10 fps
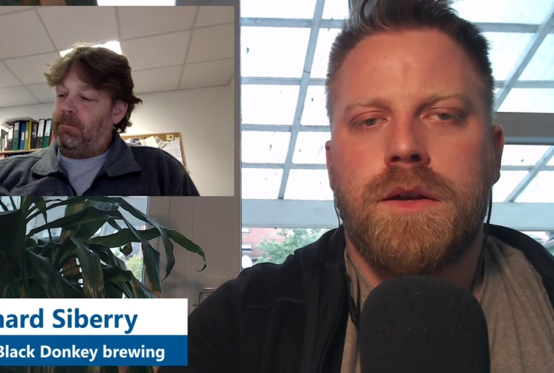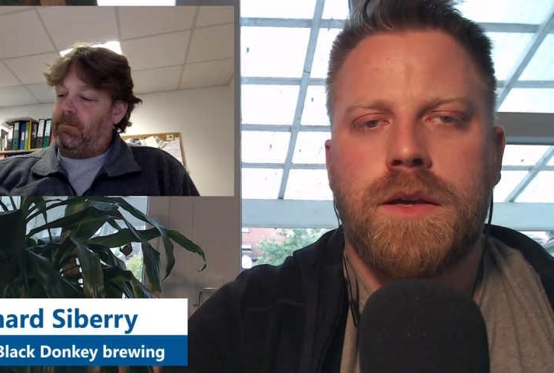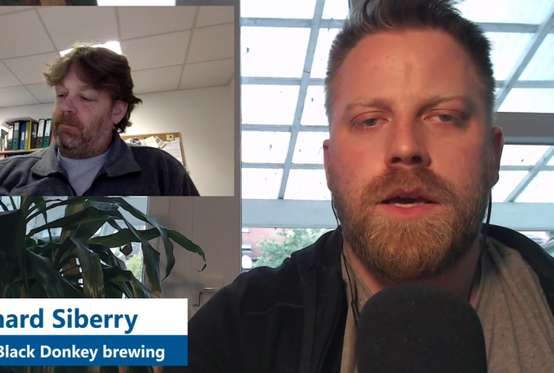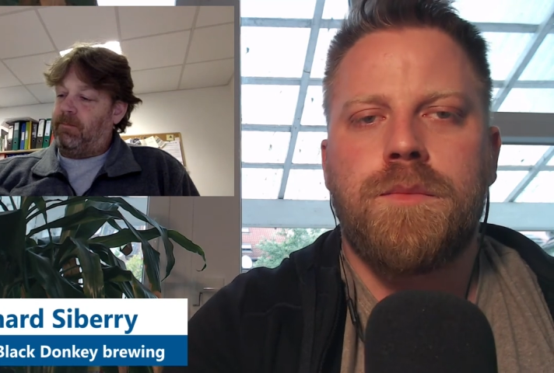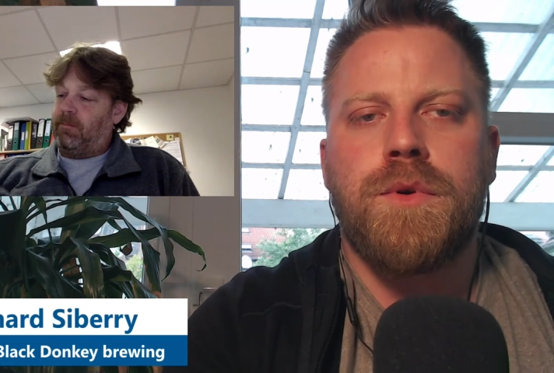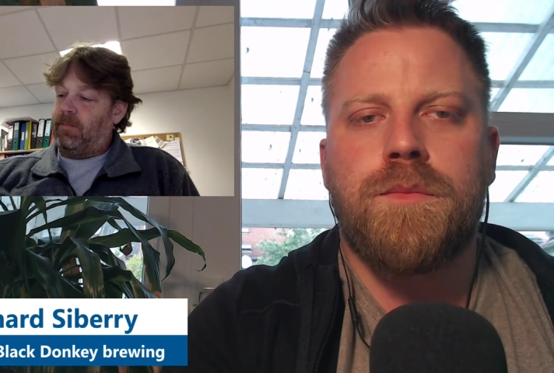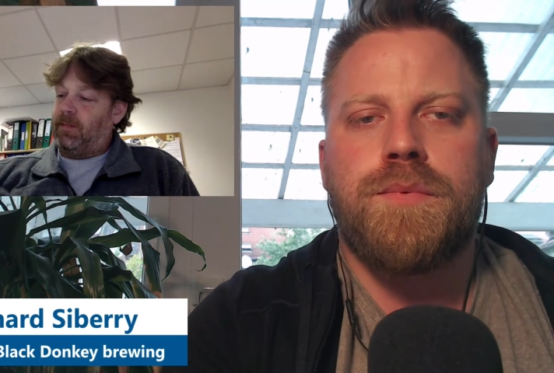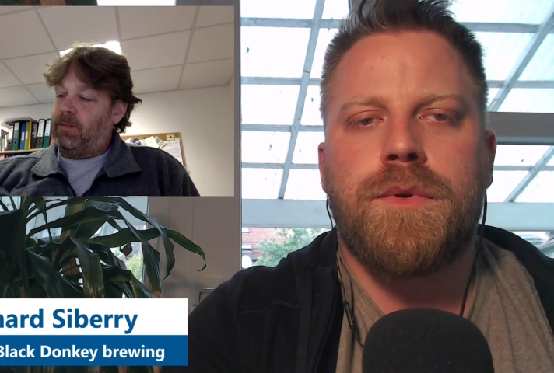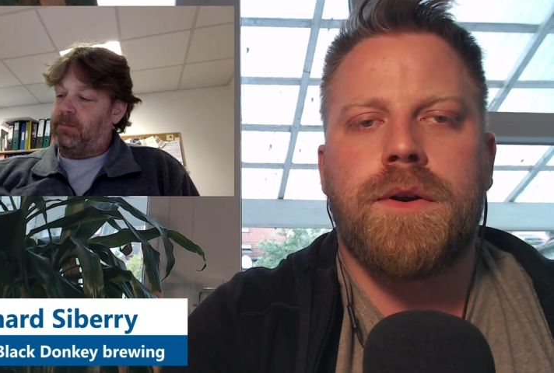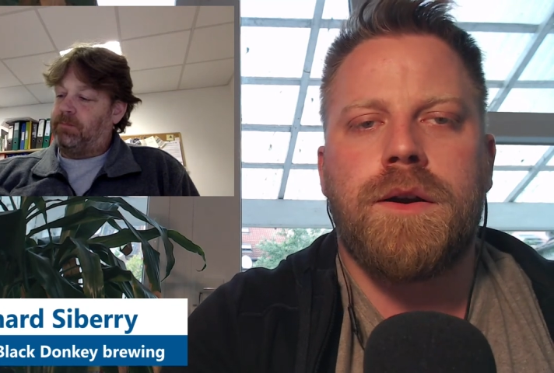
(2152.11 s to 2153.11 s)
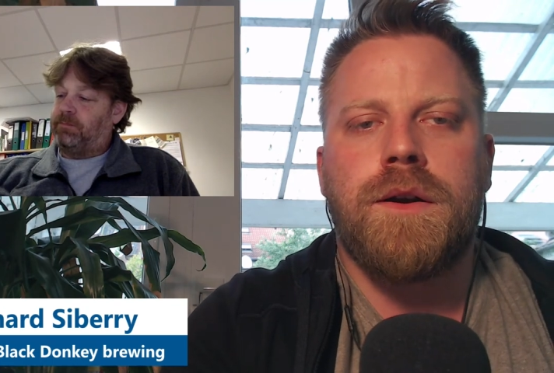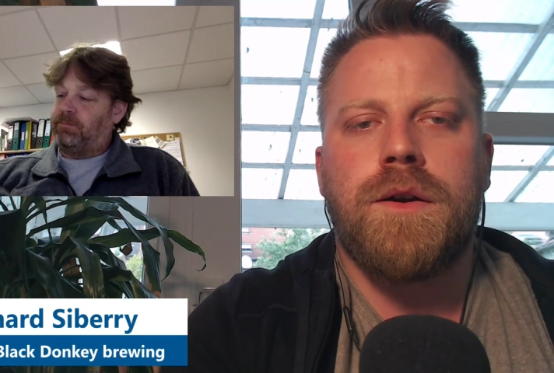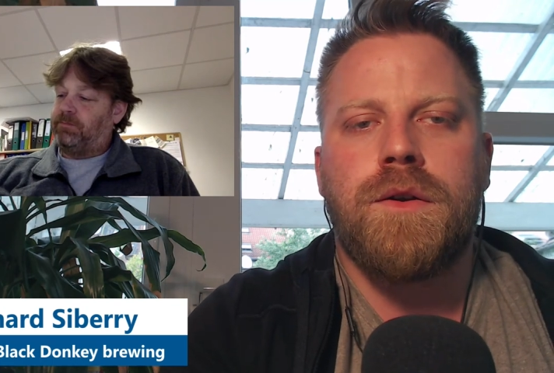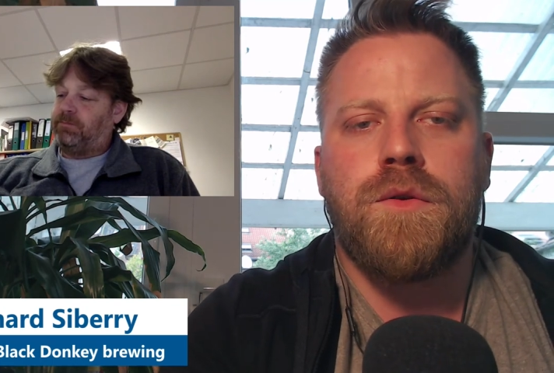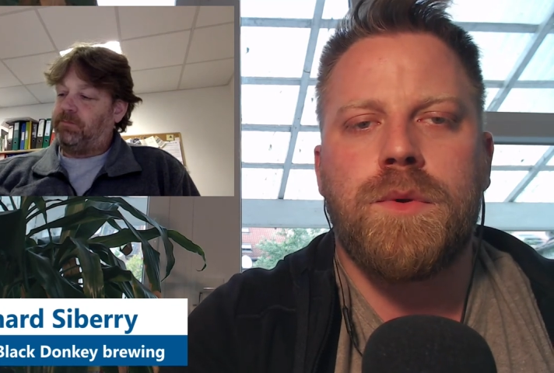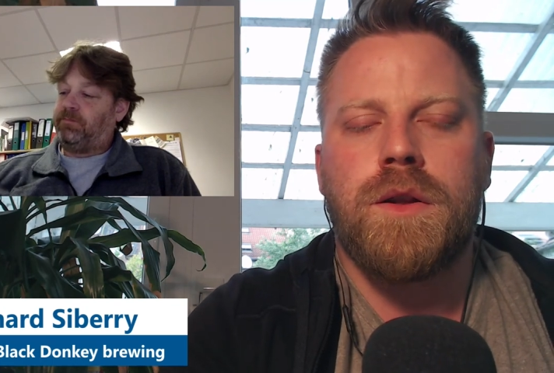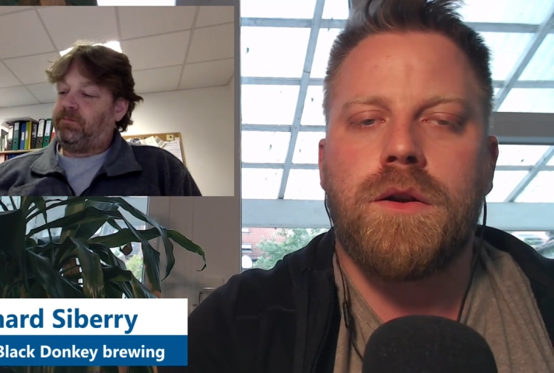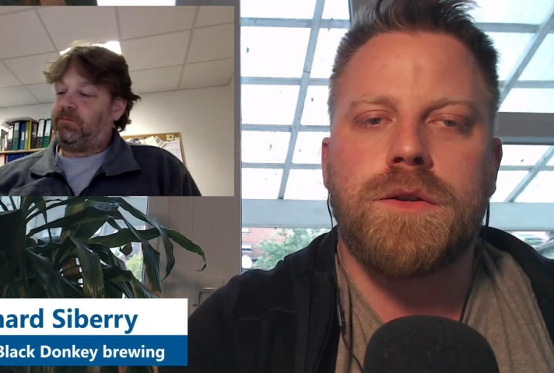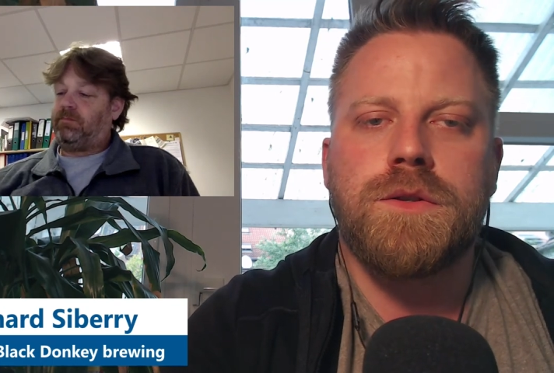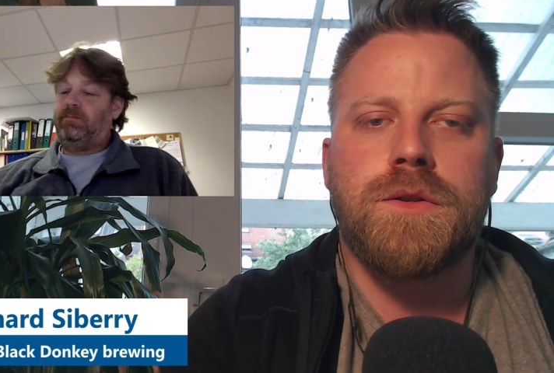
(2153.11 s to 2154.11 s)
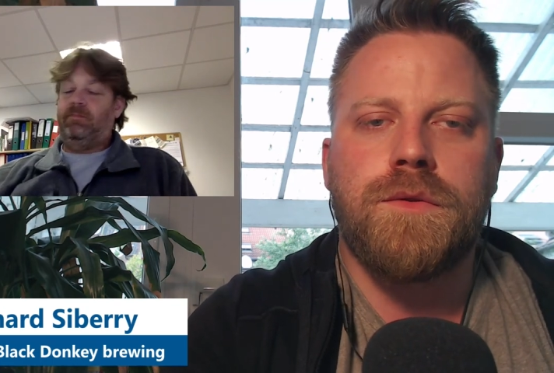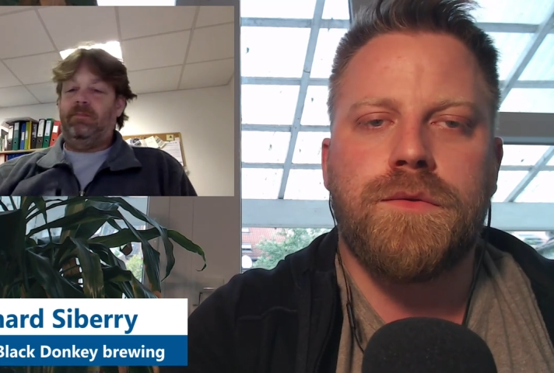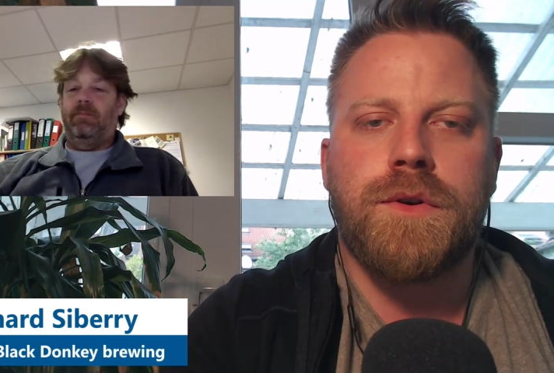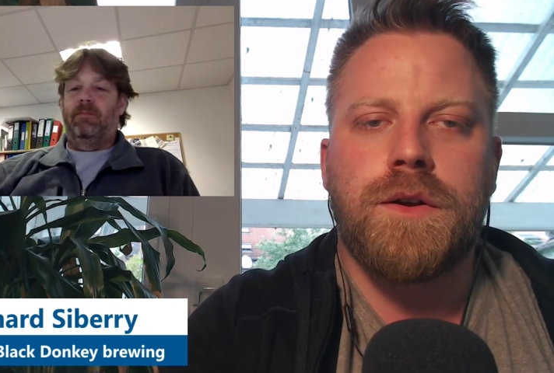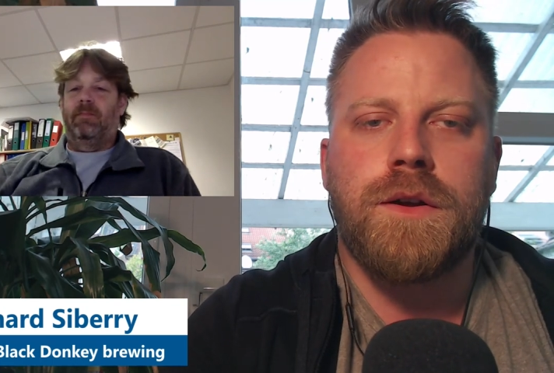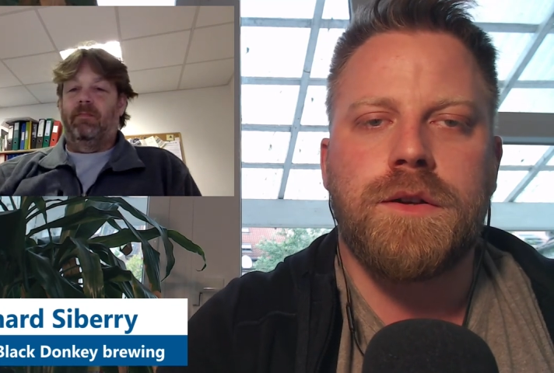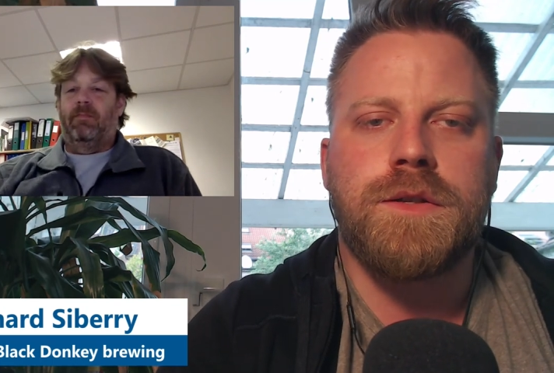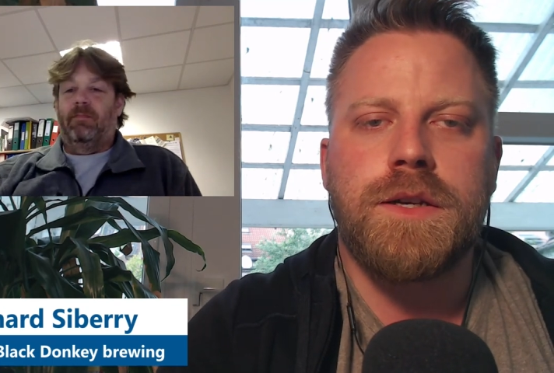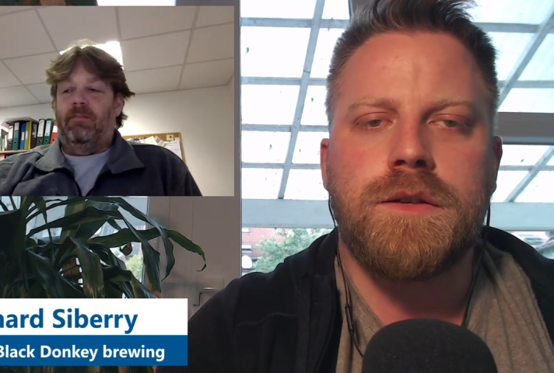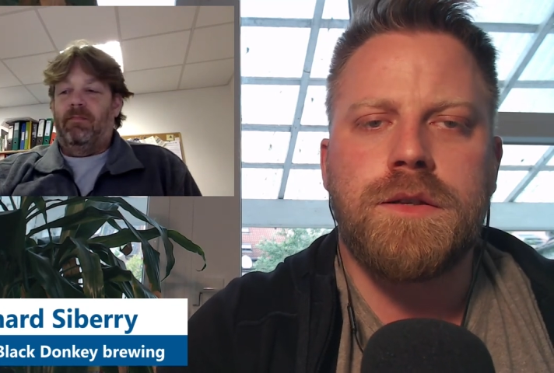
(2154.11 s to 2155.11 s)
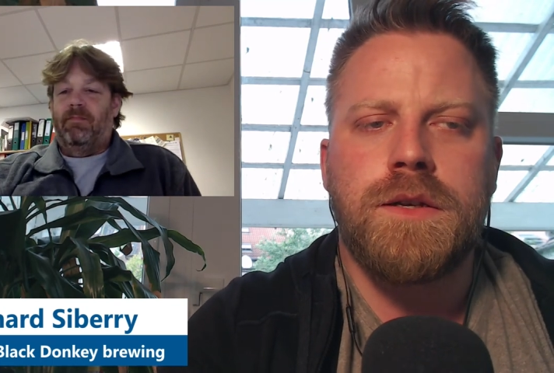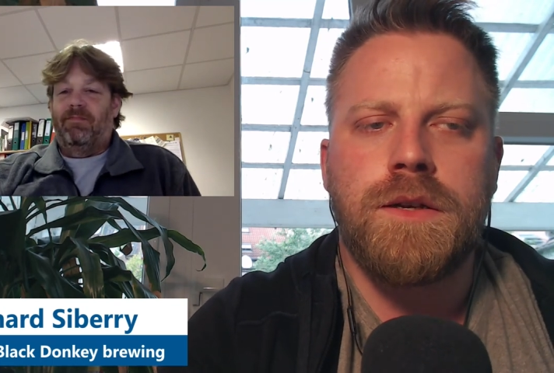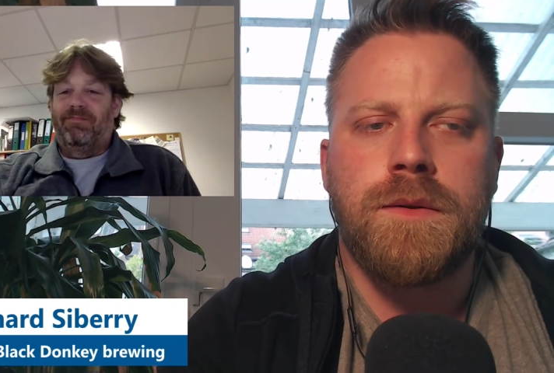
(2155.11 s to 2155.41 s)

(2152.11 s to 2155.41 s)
Speaker 1: keep up with the losses of sales?